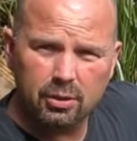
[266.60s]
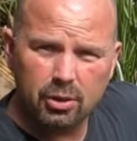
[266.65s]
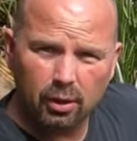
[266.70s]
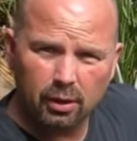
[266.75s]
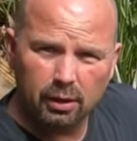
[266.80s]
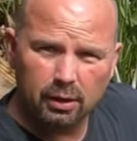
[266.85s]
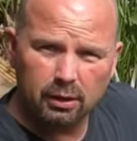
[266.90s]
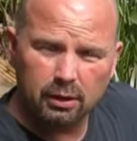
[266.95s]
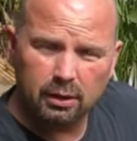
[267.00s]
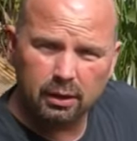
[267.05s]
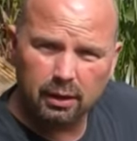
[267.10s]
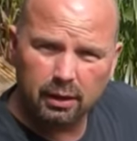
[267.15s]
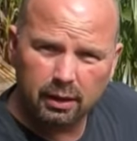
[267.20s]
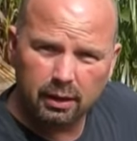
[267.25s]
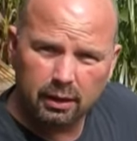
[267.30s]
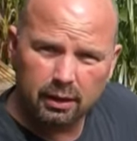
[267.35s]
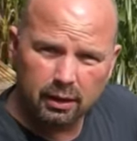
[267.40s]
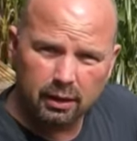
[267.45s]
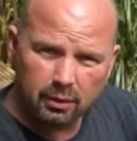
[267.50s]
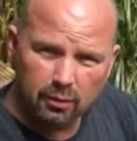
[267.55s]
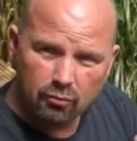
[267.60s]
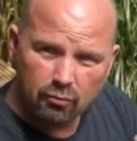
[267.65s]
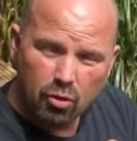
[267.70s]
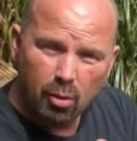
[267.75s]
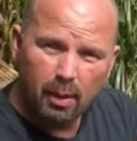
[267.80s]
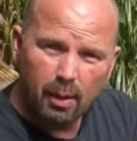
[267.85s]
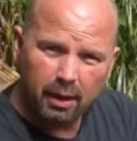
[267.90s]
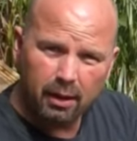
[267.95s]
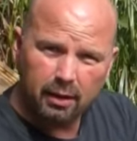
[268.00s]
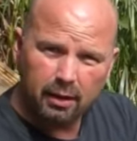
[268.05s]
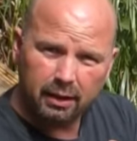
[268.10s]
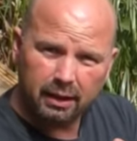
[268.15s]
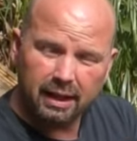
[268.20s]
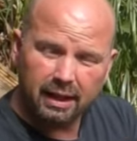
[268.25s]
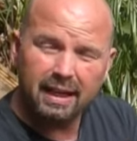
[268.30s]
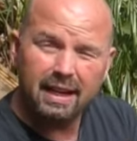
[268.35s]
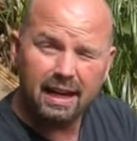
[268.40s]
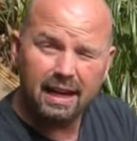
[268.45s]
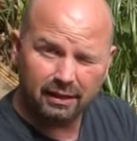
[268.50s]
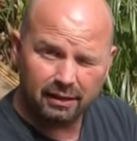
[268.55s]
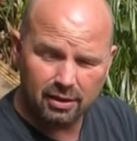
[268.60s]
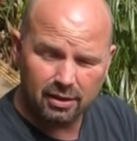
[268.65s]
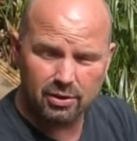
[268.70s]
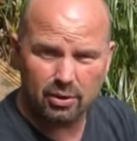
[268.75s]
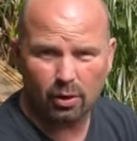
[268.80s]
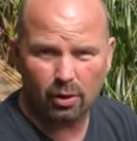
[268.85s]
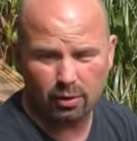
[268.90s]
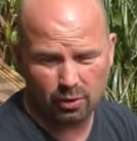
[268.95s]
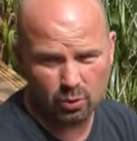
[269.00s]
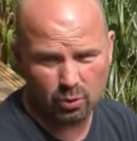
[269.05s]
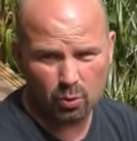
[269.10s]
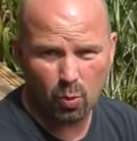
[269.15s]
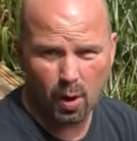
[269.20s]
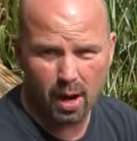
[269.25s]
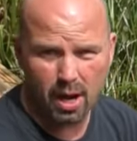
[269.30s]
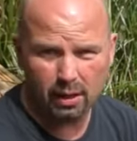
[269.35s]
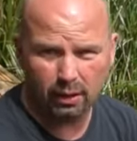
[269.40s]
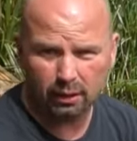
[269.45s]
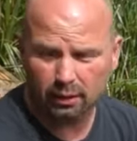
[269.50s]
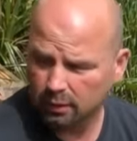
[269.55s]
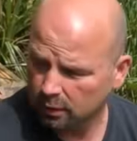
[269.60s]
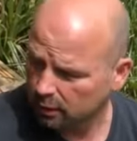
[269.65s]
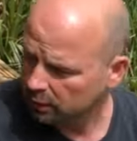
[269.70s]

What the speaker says: joined the rubber connectors on as well.